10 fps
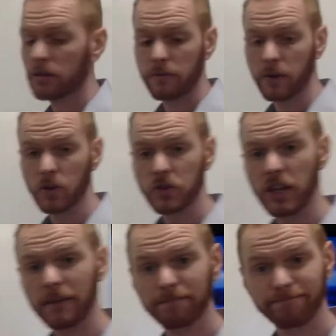First
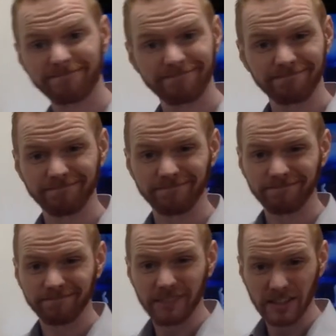step,
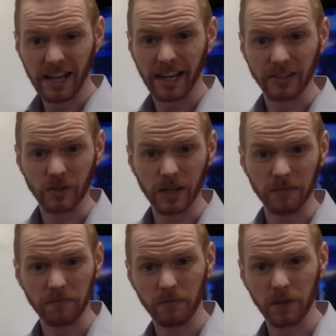the sides, right?
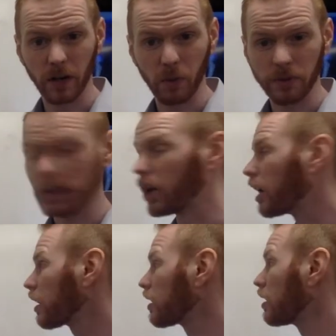Figure out what they
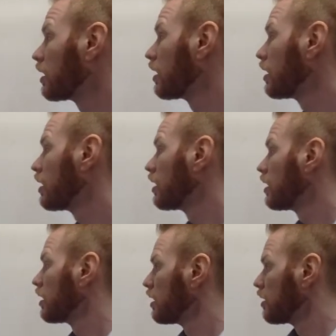are.
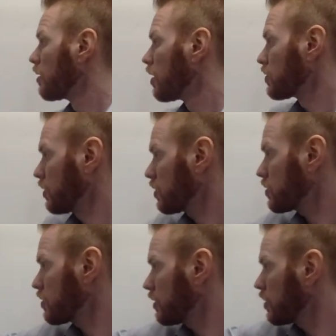So
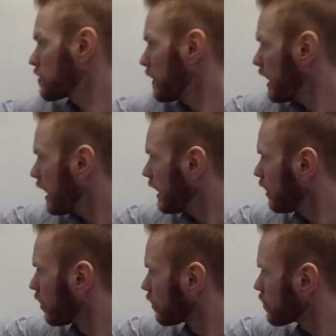here's my
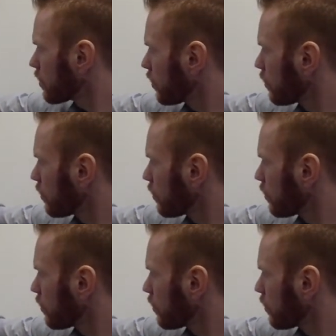angle. So